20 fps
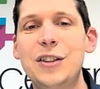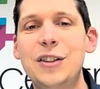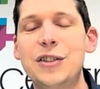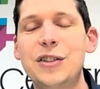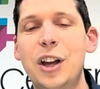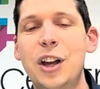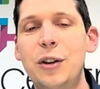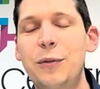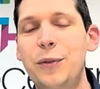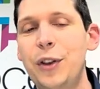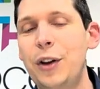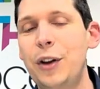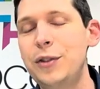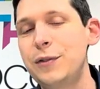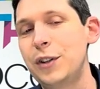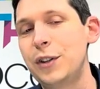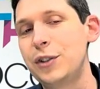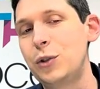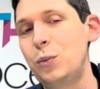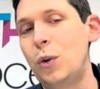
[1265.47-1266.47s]
So for
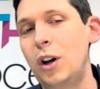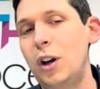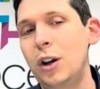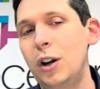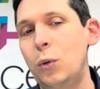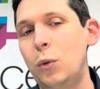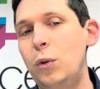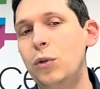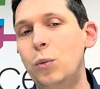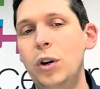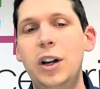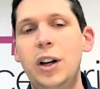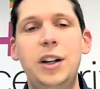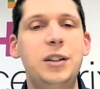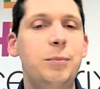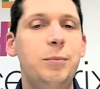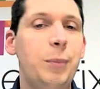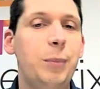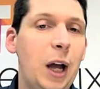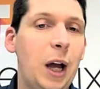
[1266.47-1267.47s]
those of us who work with
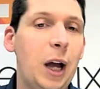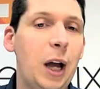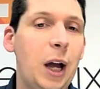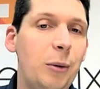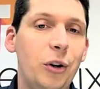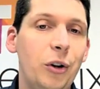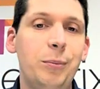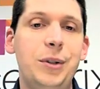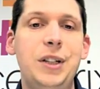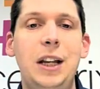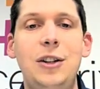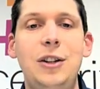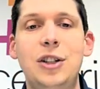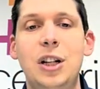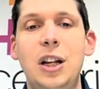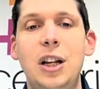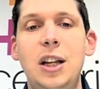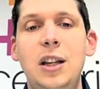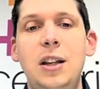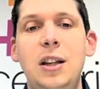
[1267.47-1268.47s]
Word and PowerPoint
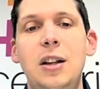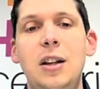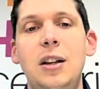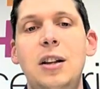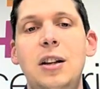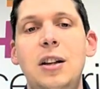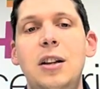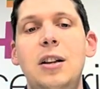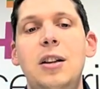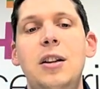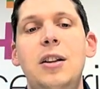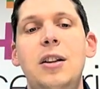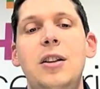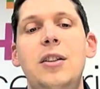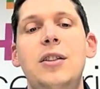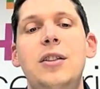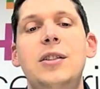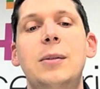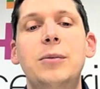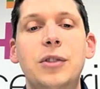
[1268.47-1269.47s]
potentially,
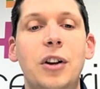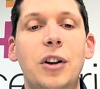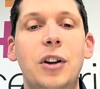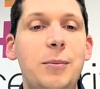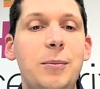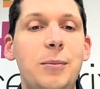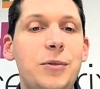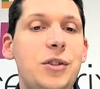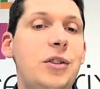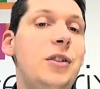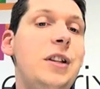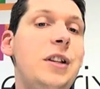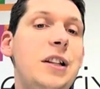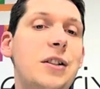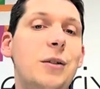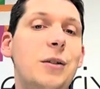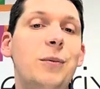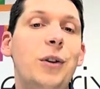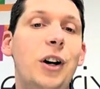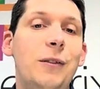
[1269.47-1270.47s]
sometimes you
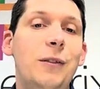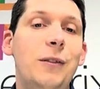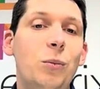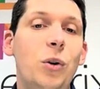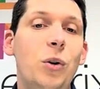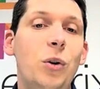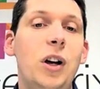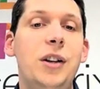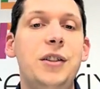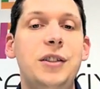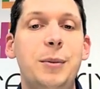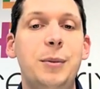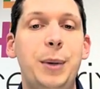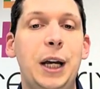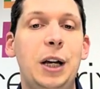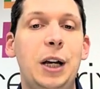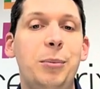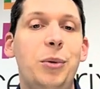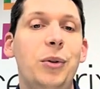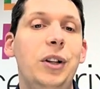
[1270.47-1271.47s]
need to convert from Word to
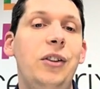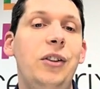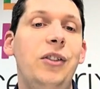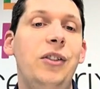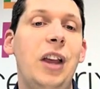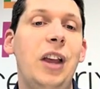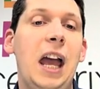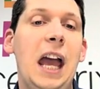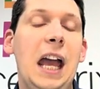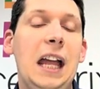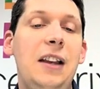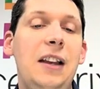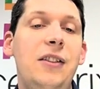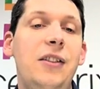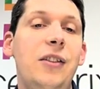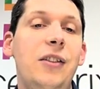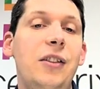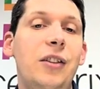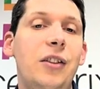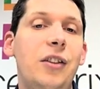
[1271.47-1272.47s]
PowerPoint,
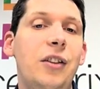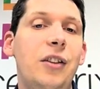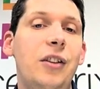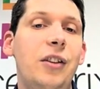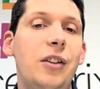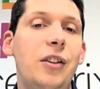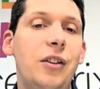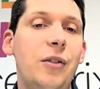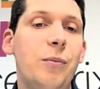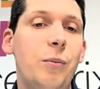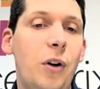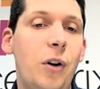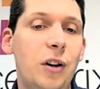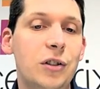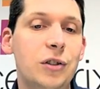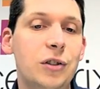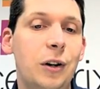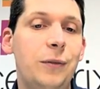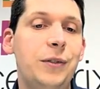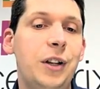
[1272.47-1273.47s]
and
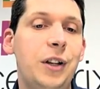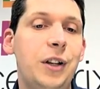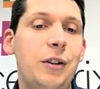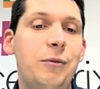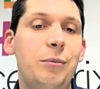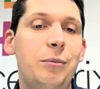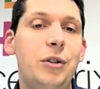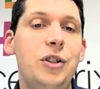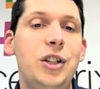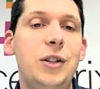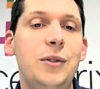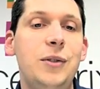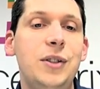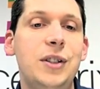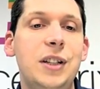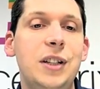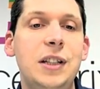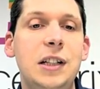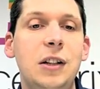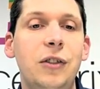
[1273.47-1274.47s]
Microsoft have
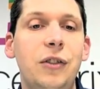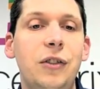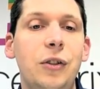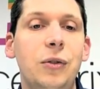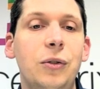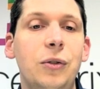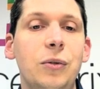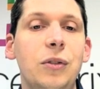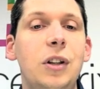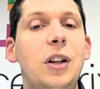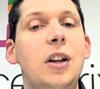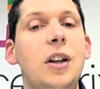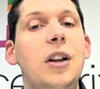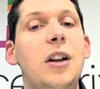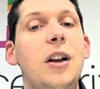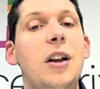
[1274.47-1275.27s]
produced this little tool